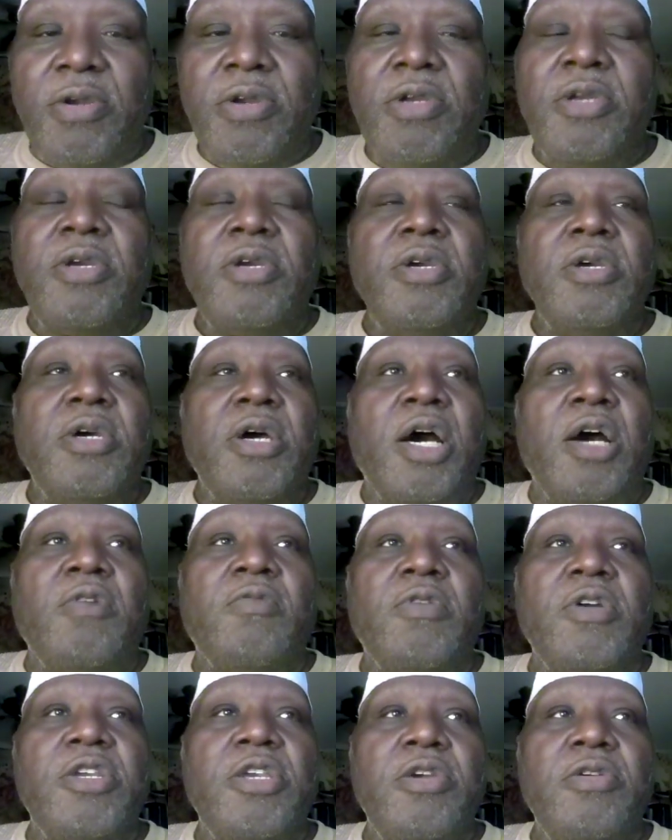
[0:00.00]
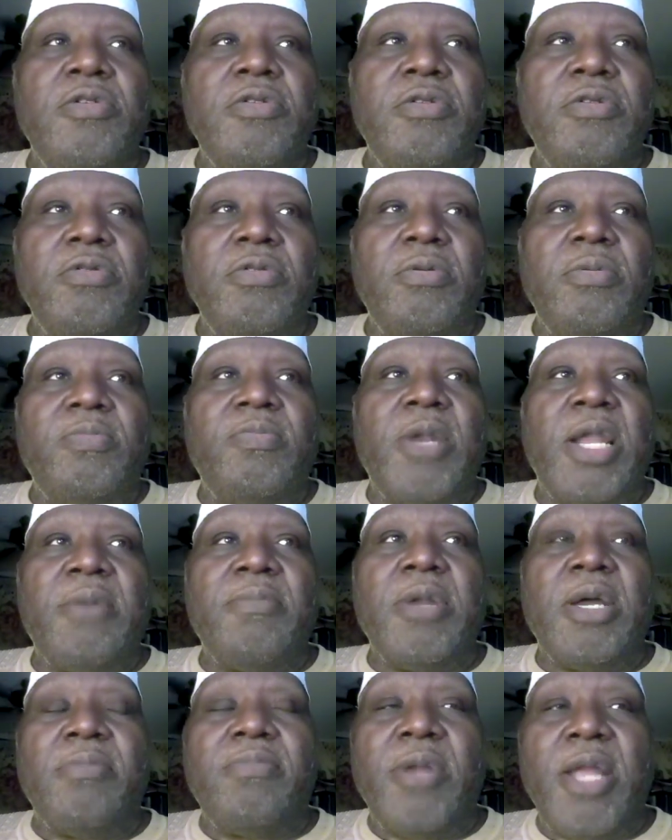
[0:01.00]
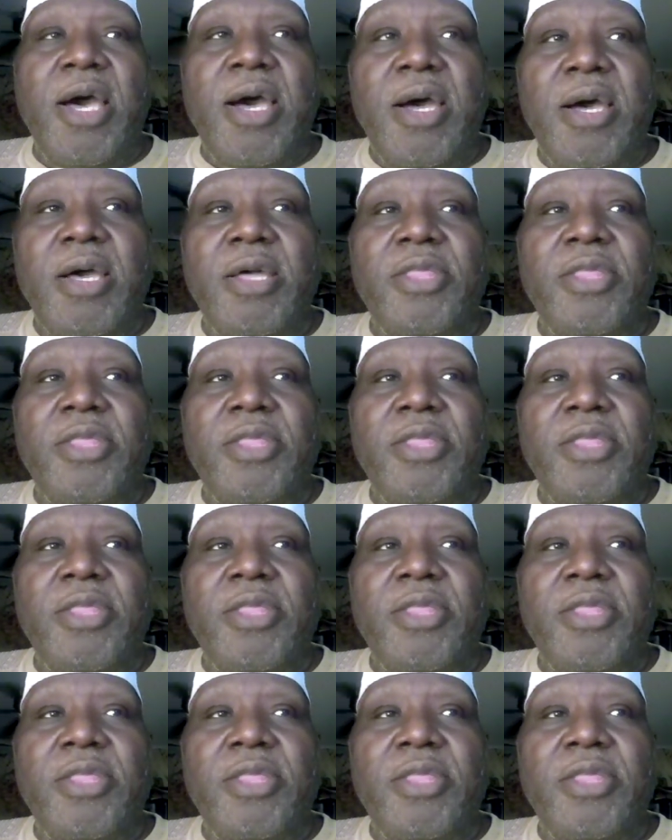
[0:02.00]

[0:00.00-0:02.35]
And when they went into his office,